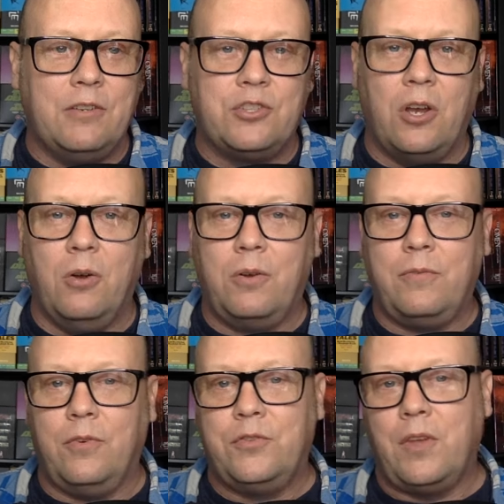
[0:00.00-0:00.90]
of a joke
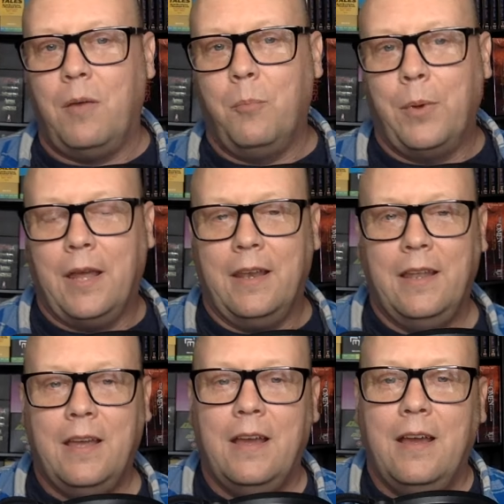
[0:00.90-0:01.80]
for some, but
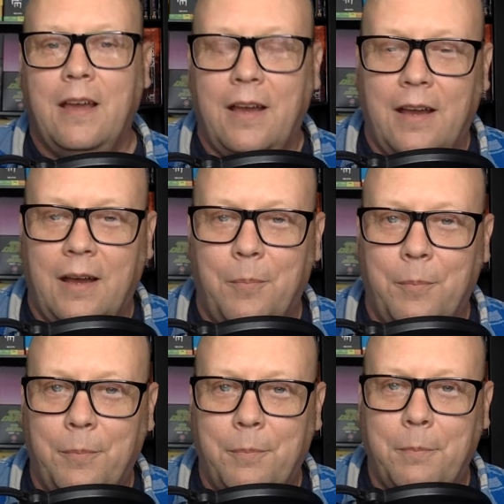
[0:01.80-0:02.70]

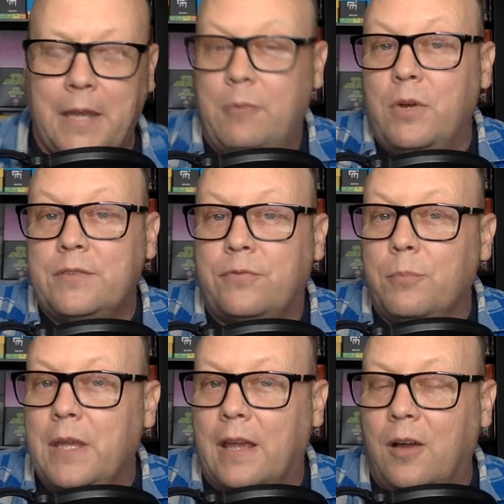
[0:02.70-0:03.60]
and it was for
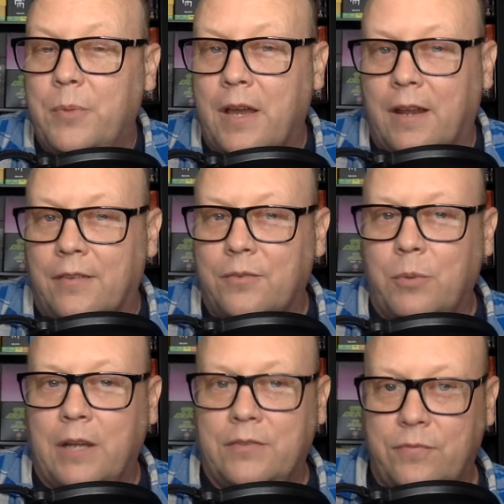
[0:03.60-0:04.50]
me, I'll be honest.
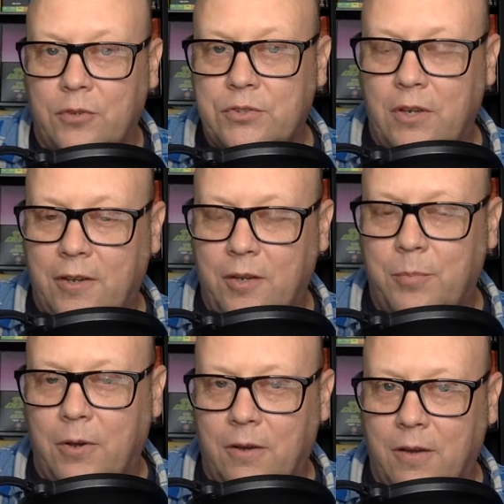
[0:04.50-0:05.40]
When I first saw Good
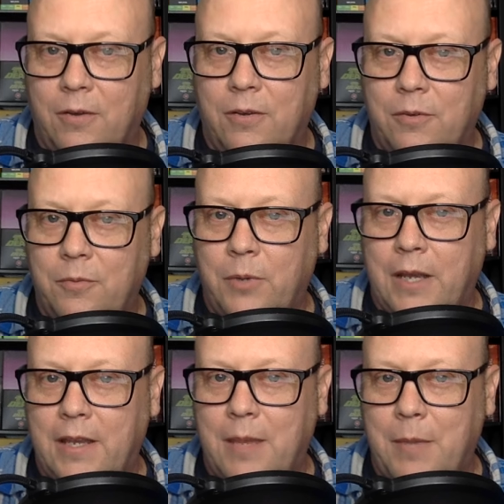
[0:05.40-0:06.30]
Burger, when
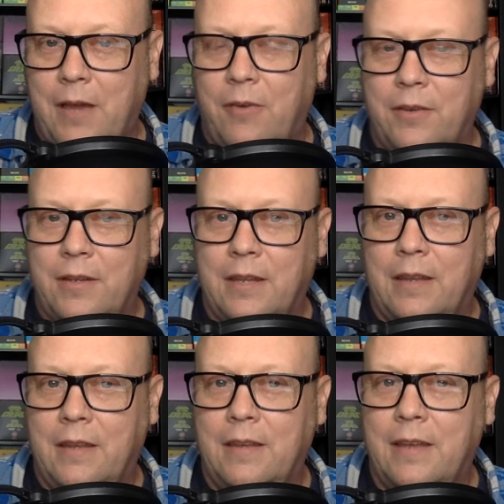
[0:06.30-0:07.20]
it came out
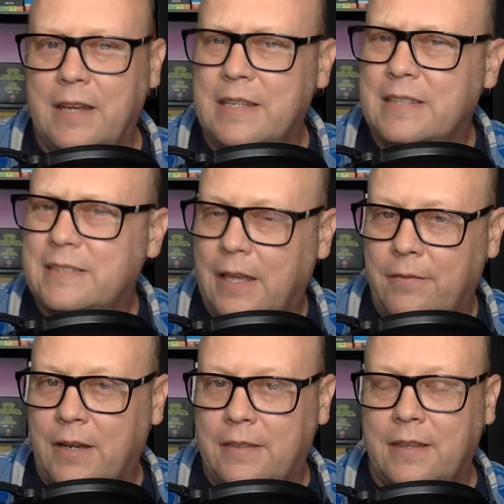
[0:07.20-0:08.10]
in
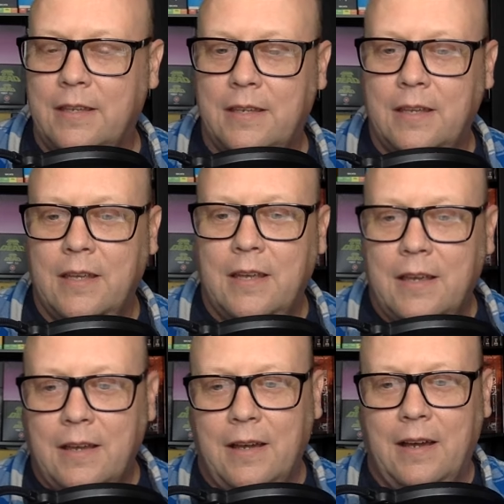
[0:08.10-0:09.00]
97, I think,
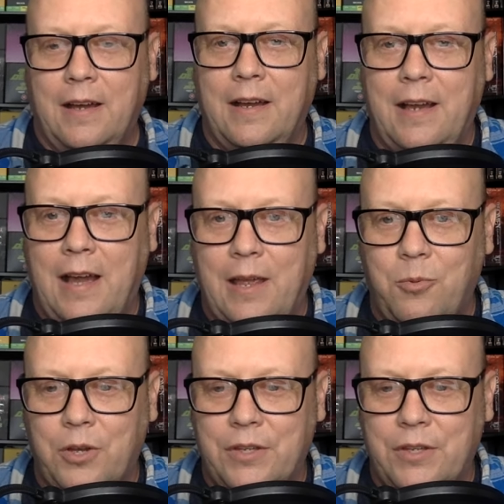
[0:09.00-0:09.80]
I